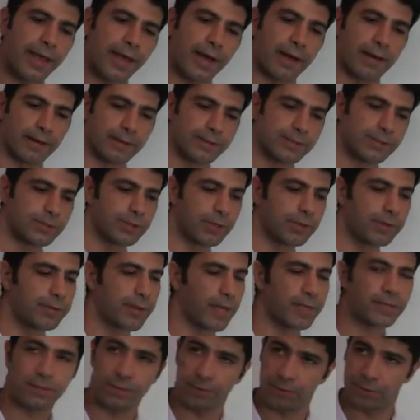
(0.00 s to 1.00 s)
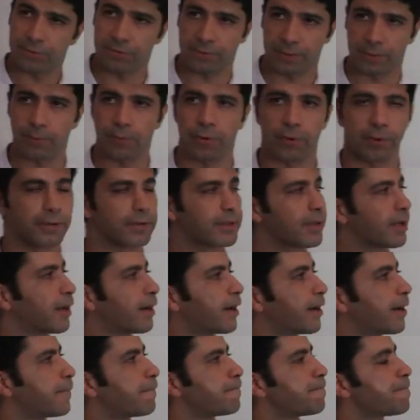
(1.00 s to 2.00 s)
Yeah, so that's an interesting point.
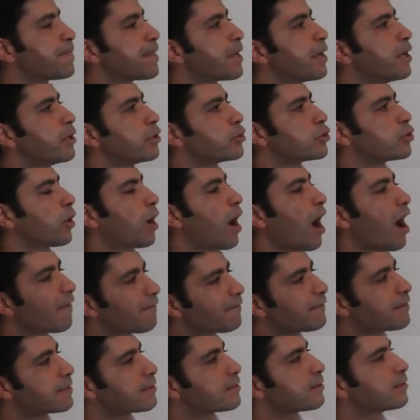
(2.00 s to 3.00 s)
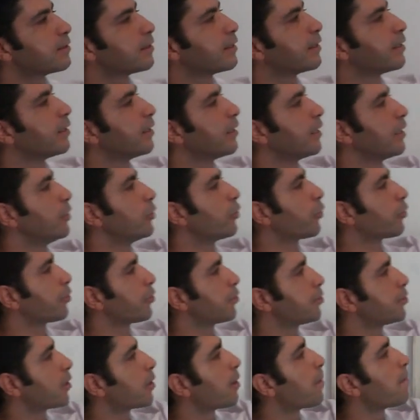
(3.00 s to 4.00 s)
So obviously, in
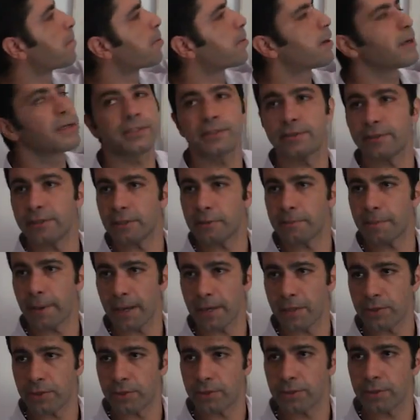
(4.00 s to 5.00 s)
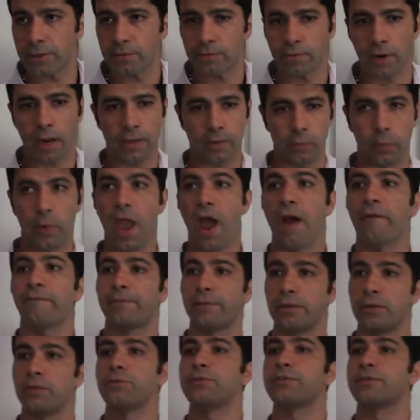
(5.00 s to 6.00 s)
order to compress these pages, right, we
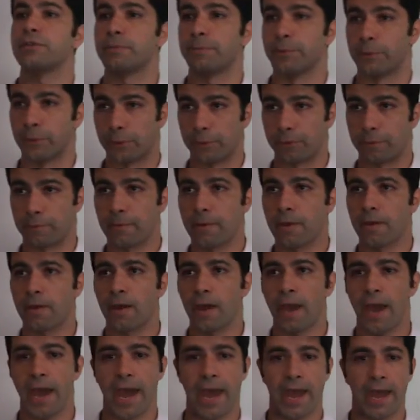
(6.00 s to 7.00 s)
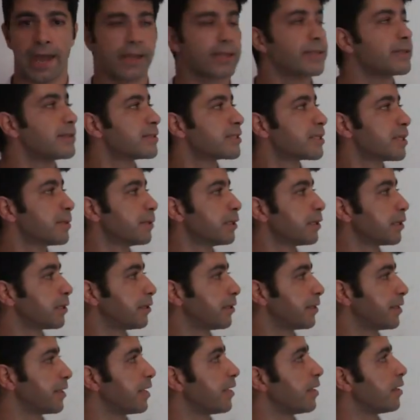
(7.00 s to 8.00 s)
have to use CPU. Mm-hmm. And
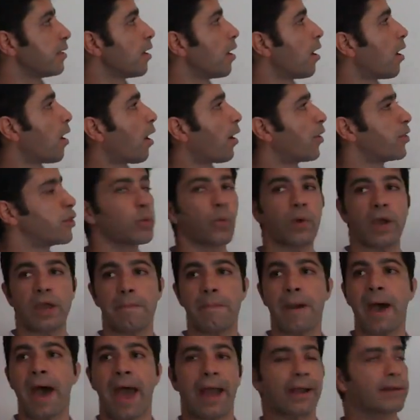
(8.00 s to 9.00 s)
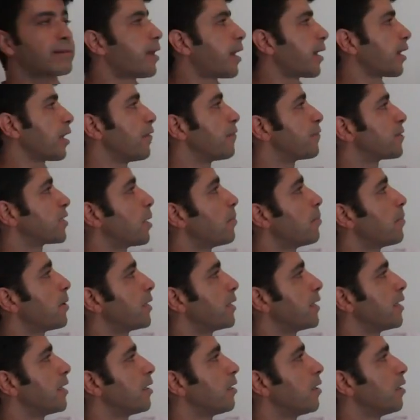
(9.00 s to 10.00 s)
similarly, on the way back, like if
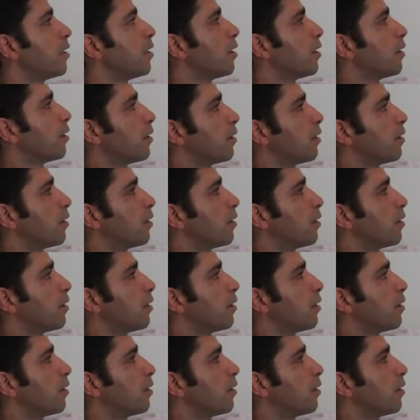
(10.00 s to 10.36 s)
somebody